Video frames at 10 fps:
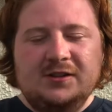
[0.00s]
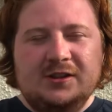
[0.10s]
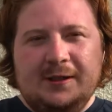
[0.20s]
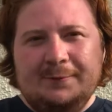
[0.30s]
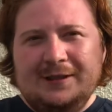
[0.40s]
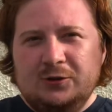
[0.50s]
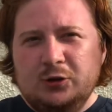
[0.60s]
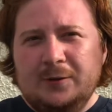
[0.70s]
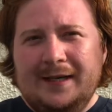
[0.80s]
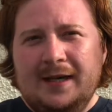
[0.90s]
And so then we can
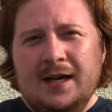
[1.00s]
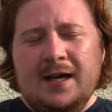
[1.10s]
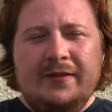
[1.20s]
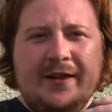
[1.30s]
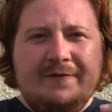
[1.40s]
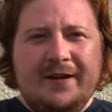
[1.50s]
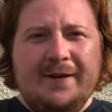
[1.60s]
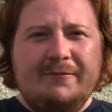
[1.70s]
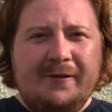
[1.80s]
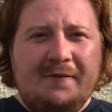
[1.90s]
talk about the V
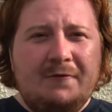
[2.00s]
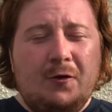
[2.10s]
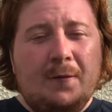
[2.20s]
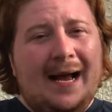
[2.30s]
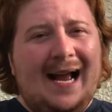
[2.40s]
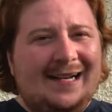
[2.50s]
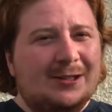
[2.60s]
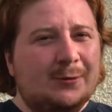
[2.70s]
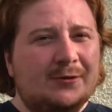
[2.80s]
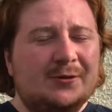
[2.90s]
Premium format and
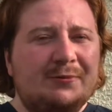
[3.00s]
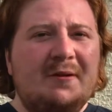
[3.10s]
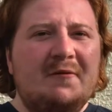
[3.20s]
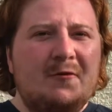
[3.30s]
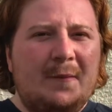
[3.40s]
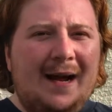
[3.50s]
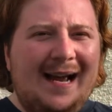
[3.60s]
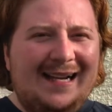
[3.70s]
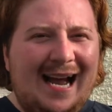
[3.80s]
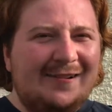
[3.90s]
as well as the Premium format
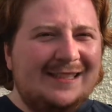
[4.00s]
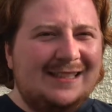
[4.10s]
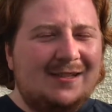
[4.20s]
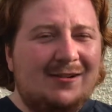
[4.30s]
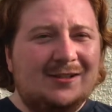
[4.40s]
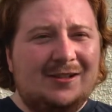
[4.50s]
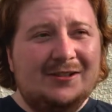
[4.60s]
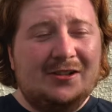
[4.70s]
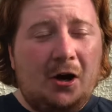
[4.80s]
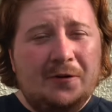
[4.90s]
and how these cards are
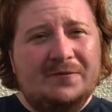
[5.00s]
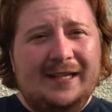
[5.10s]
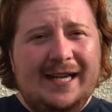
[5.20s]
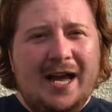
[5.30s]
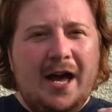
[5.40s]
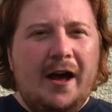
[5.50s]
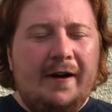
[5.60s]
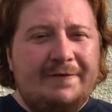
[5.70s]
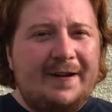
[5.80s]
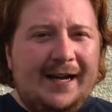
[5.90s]
going to hopefully
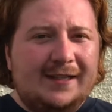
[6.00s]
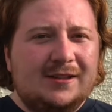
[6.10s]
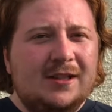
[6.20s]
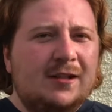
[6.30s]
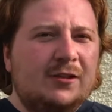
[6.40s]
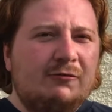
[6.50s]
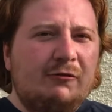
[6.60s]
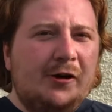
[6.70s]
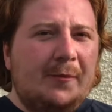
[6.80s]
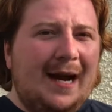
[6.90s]
affect the
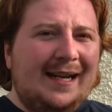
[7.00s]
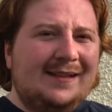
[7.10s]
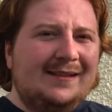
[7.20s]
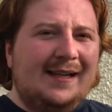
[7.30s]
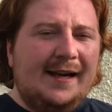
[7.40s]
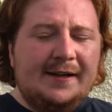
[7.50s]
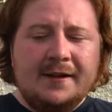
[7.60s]
Royal Paladin deck